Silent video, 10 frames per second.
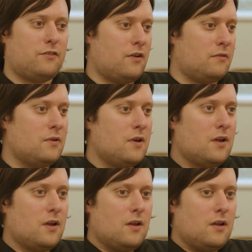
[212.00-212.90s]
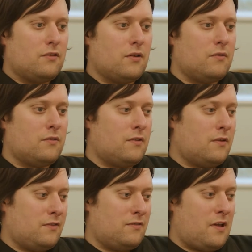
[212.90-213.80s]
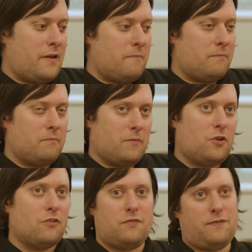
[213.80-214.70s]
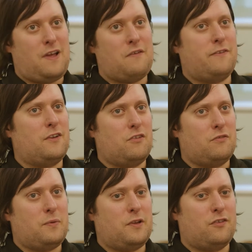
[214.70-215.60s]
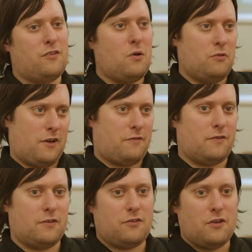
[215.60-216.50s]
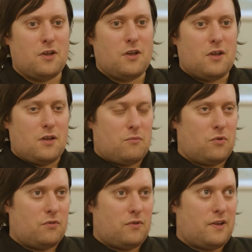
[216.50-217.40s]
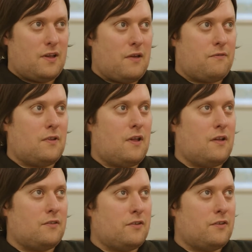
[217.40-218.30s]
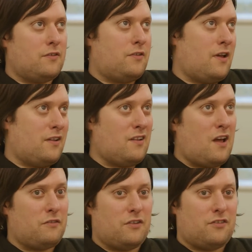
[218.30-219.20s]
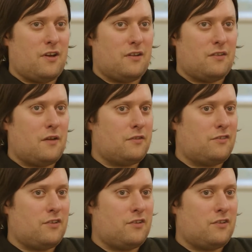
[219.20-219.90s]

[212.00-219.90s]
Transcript: or so. So, because everything used to be so different, but it's like lives are